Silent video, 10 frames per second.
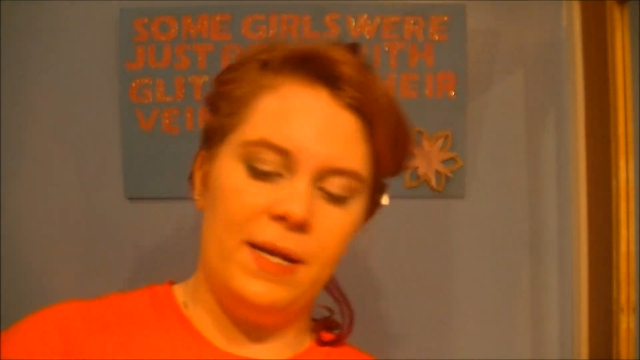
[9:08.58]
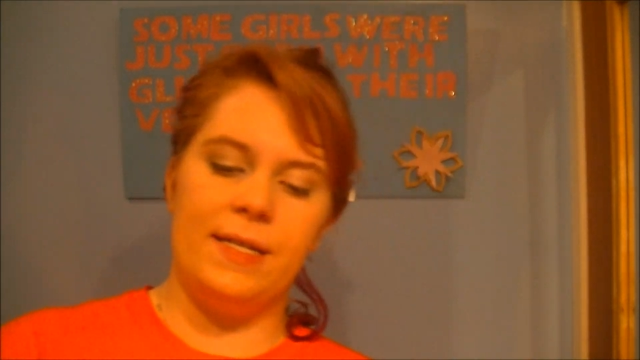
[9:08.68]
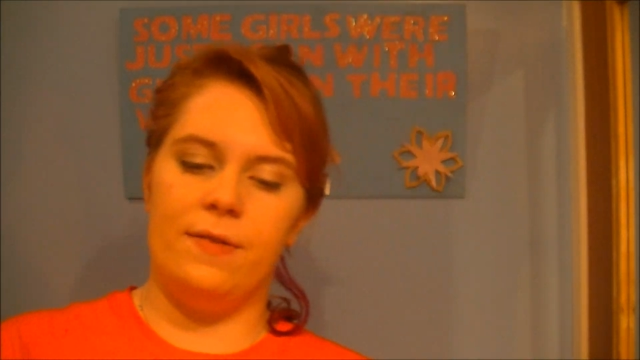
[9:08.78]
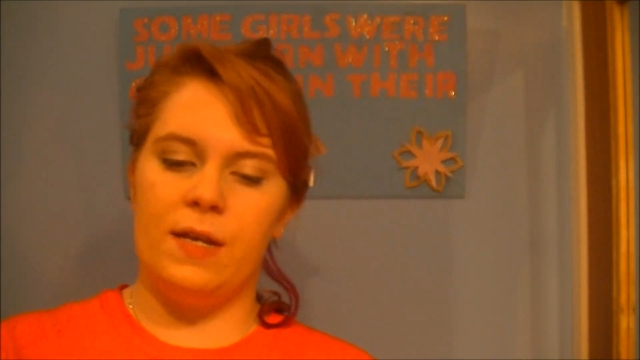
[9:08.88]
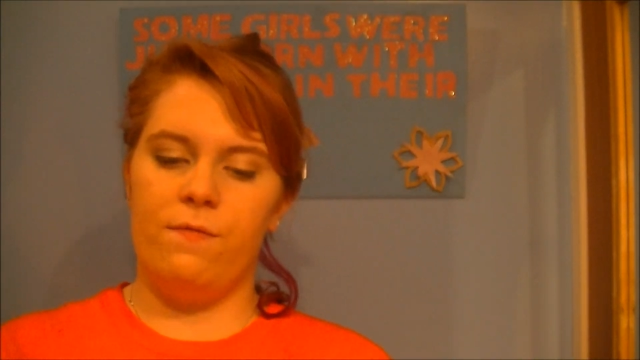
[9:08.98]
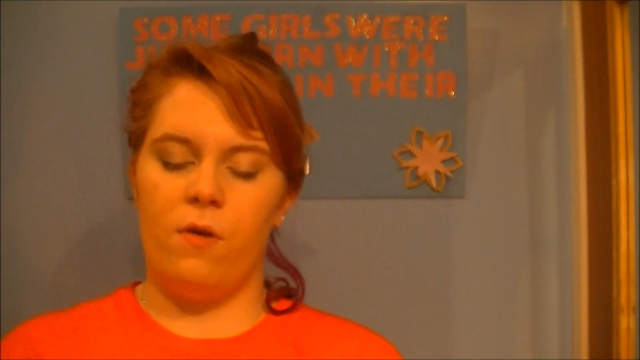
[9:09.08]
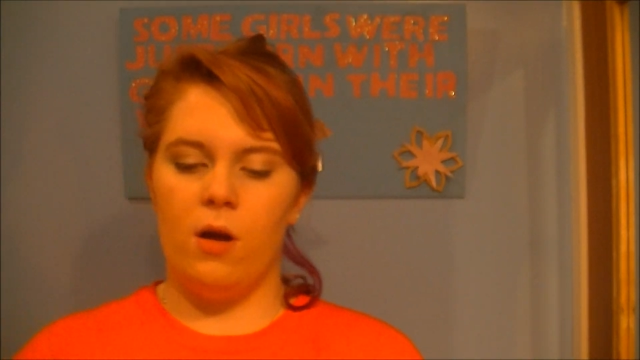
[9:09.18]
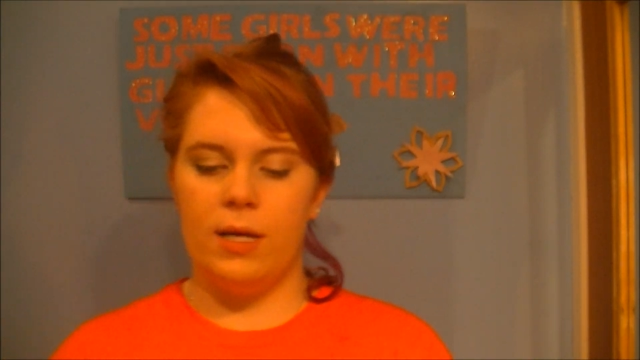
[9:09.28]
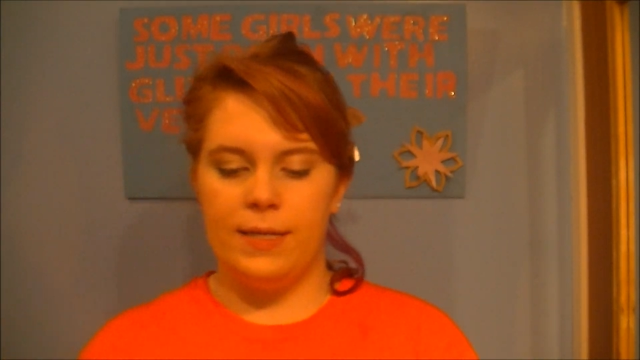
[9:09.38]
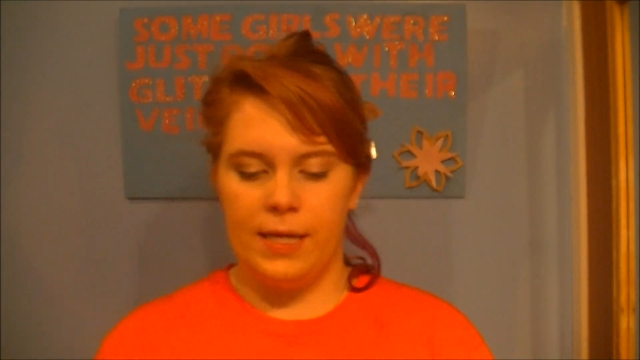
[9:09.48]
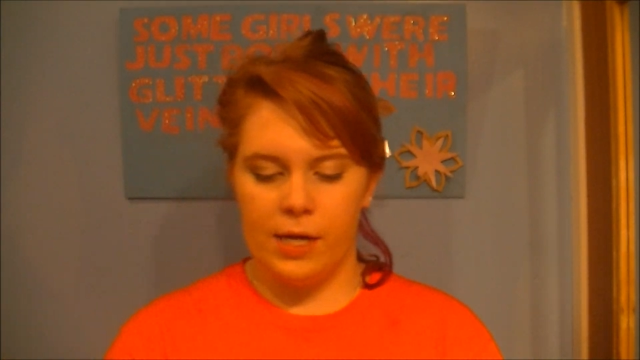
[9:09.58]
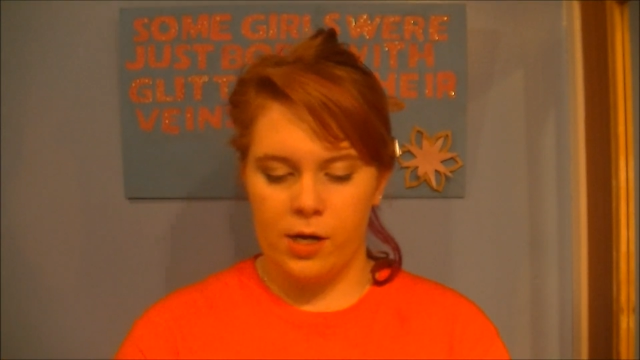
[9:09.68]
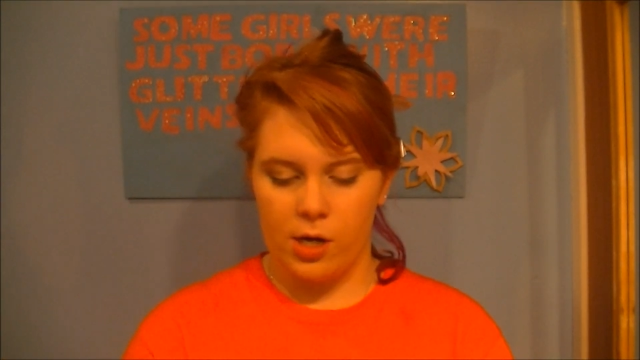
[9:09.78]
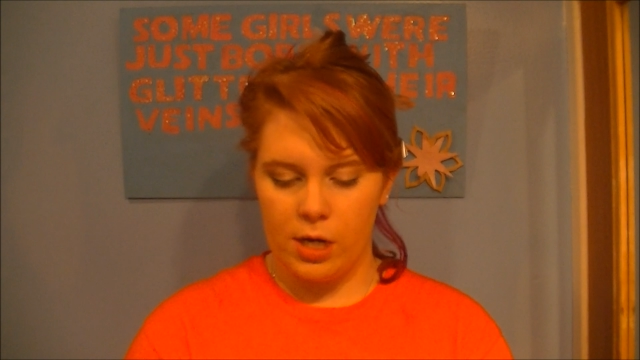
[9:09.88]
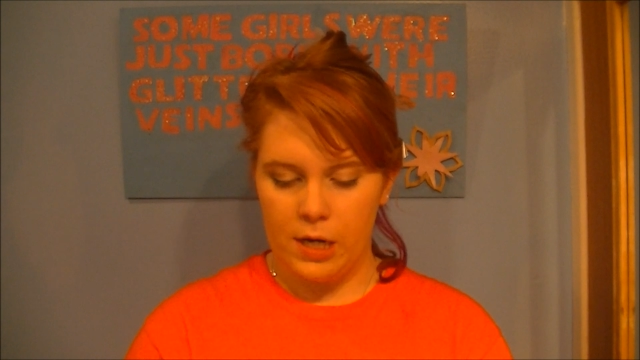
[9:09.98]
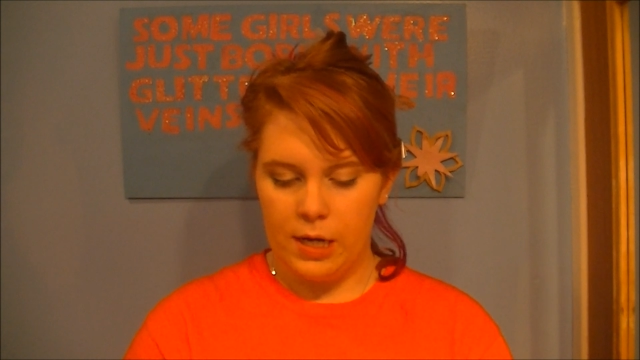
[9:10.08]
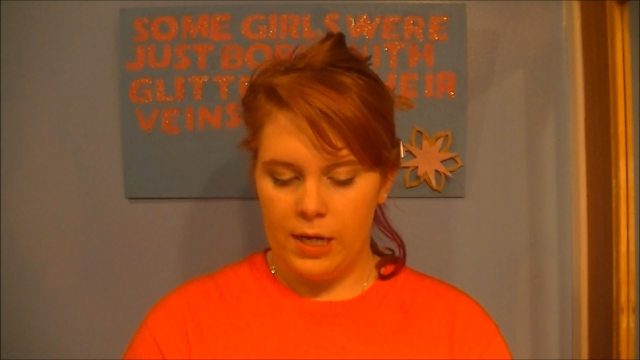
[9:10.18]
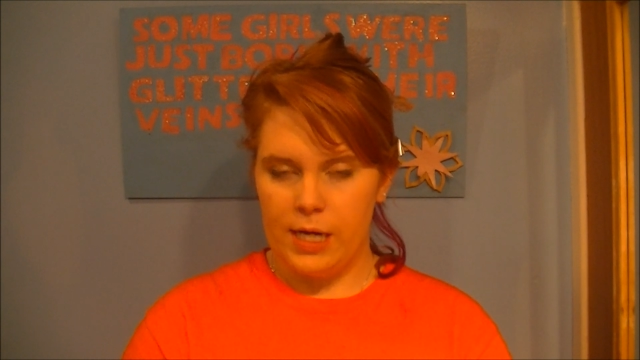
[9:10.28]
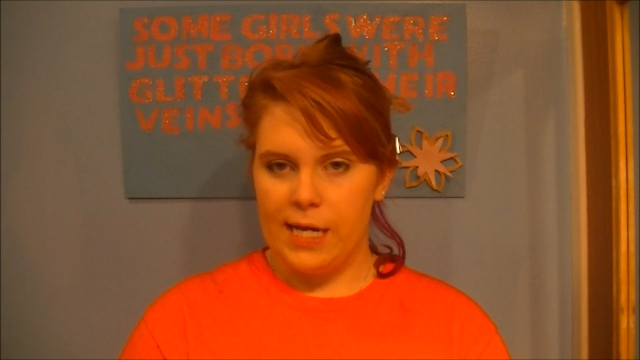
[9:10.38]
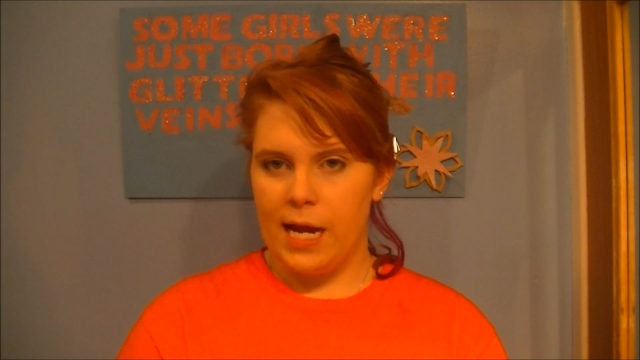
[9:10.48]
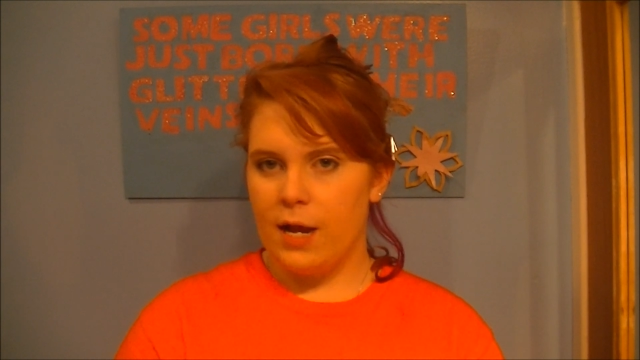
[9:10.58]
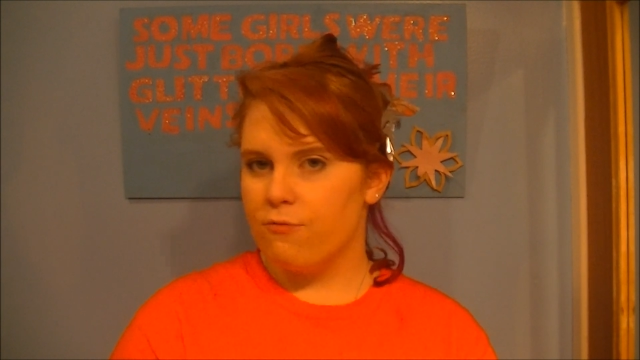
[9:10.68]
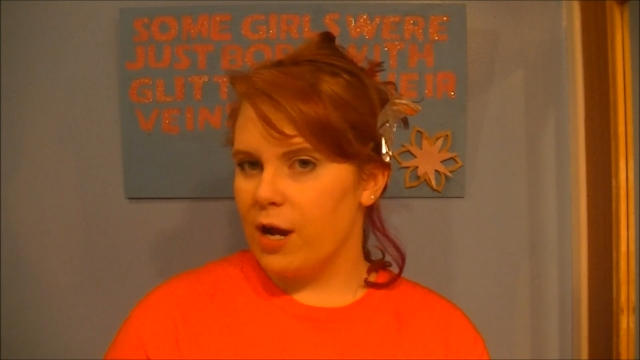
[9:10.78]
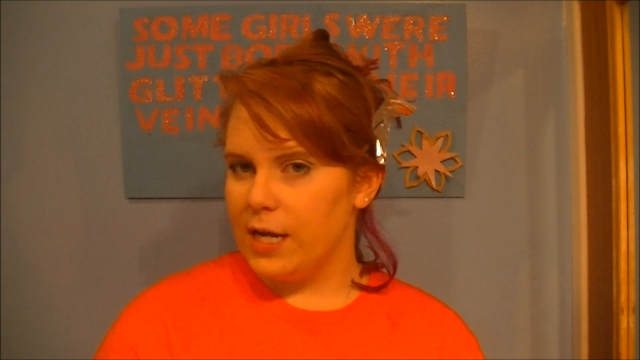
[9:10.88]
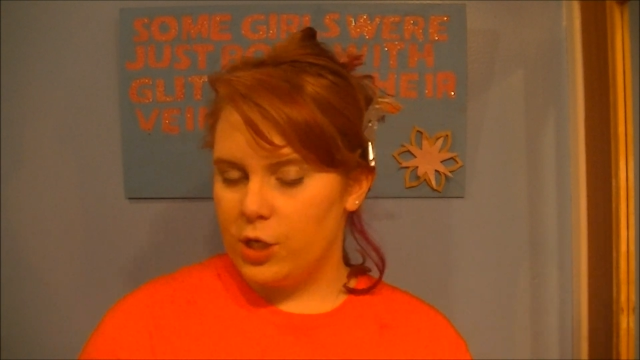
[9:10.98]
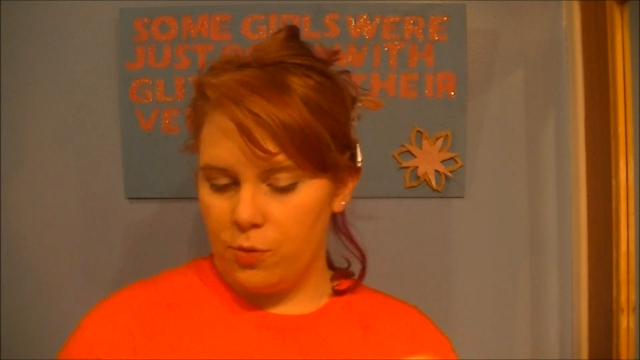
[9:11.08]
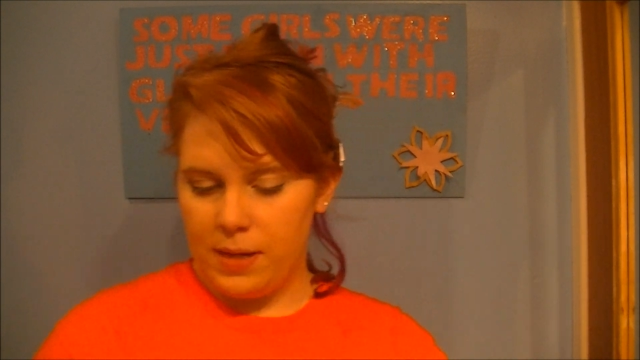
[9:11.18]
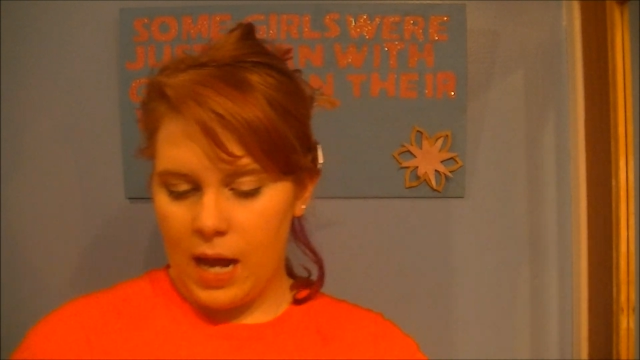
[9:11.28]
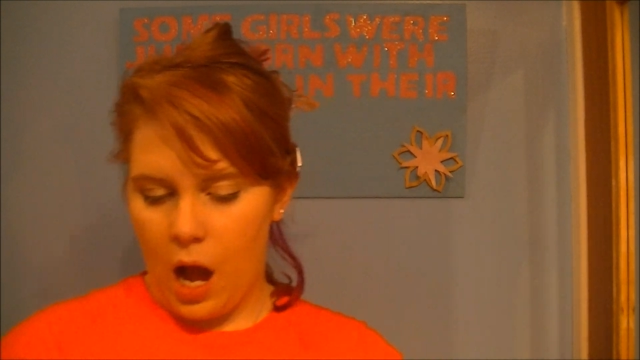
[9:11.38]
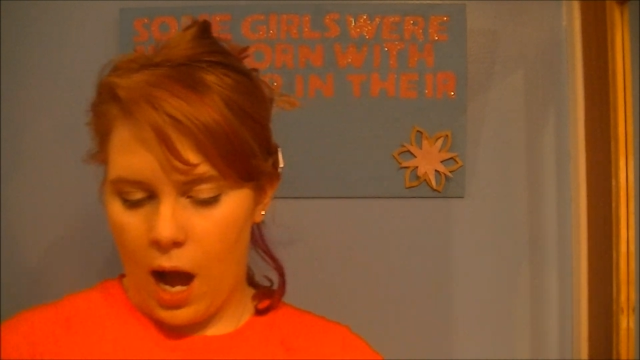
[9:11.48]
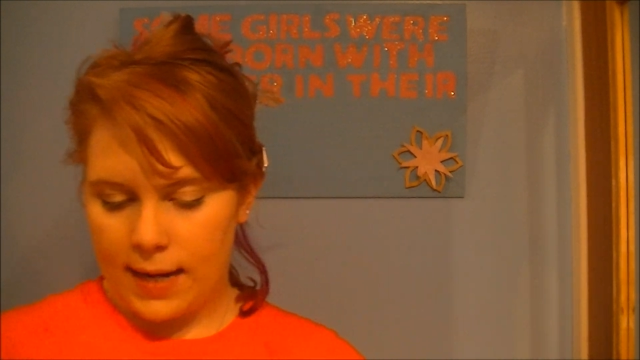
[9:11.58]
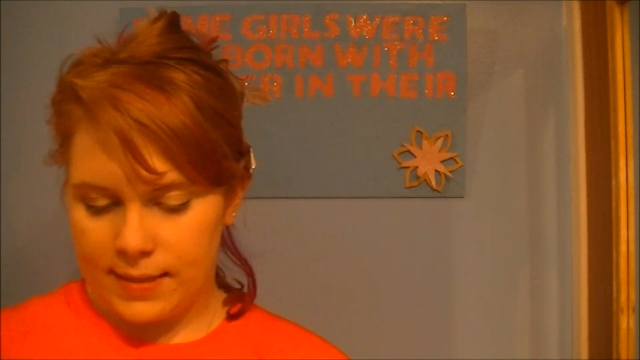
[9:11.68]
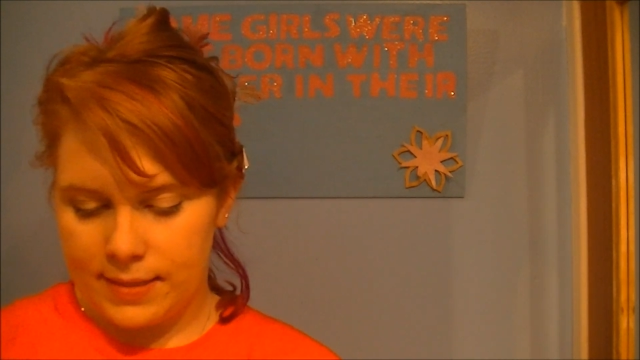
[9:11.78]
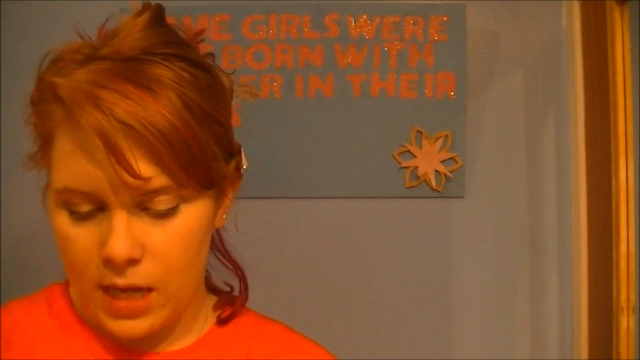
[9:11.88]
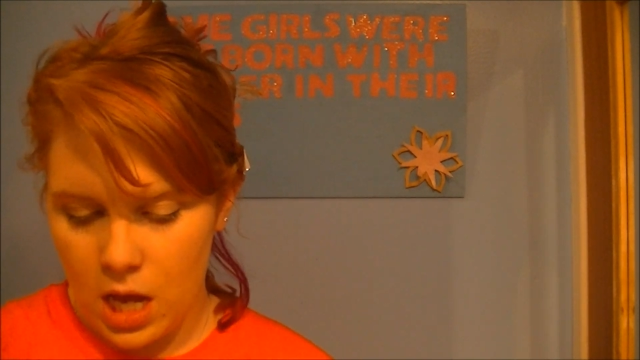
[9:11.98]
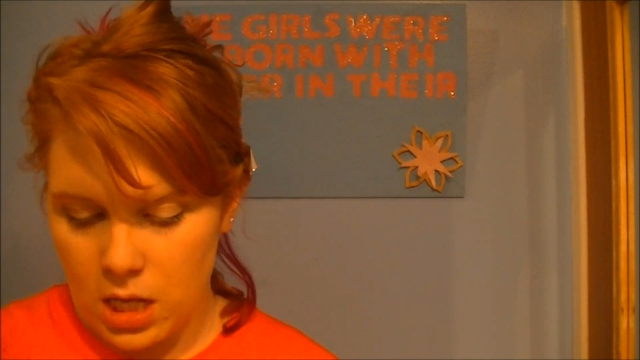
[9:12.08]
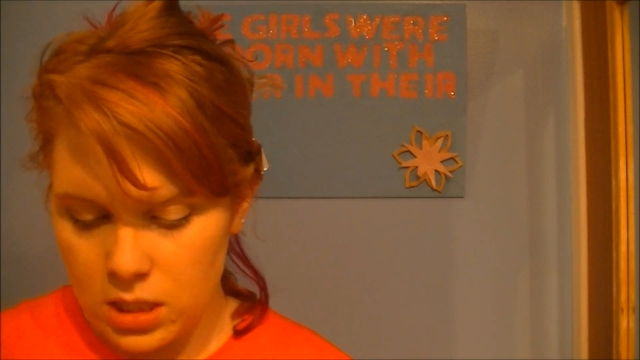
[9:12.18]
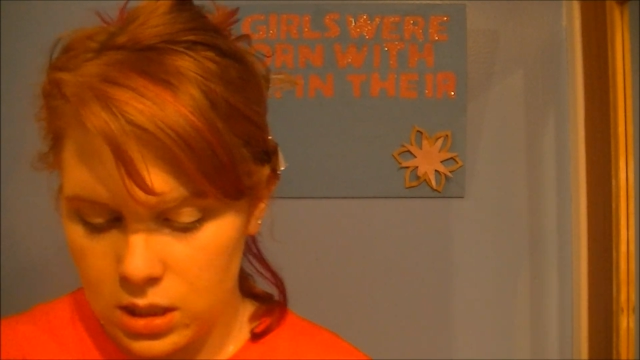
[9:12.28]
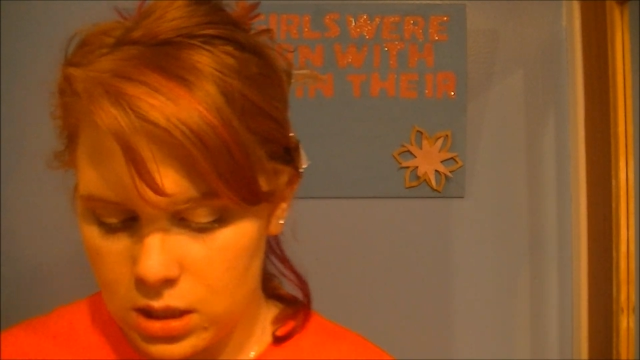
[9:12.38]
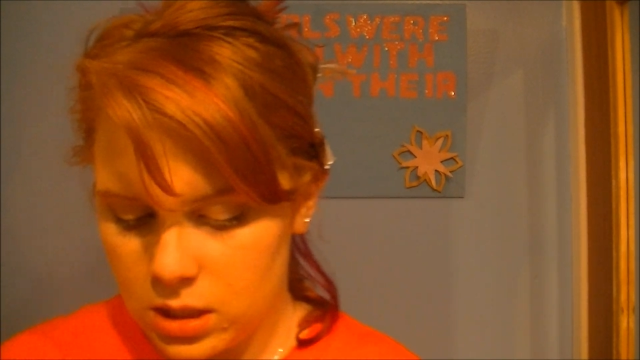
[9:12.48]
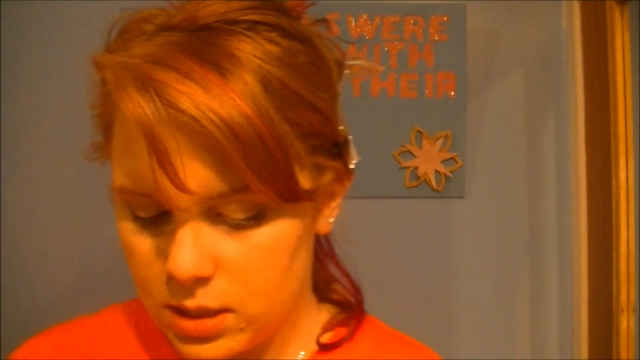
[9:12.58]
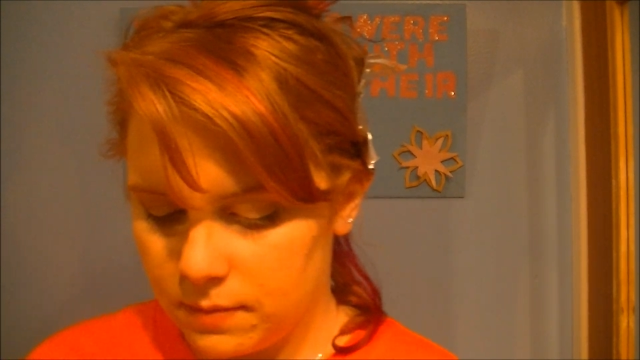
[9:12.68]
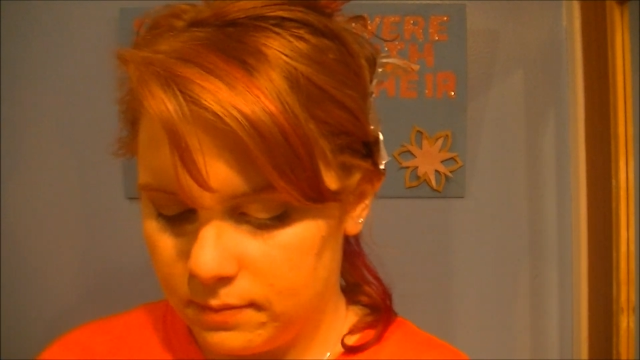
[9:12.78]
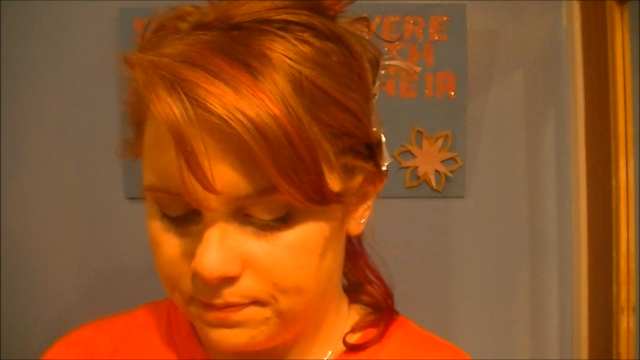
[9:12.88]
piece of tinfoil is here and ready to be accessed.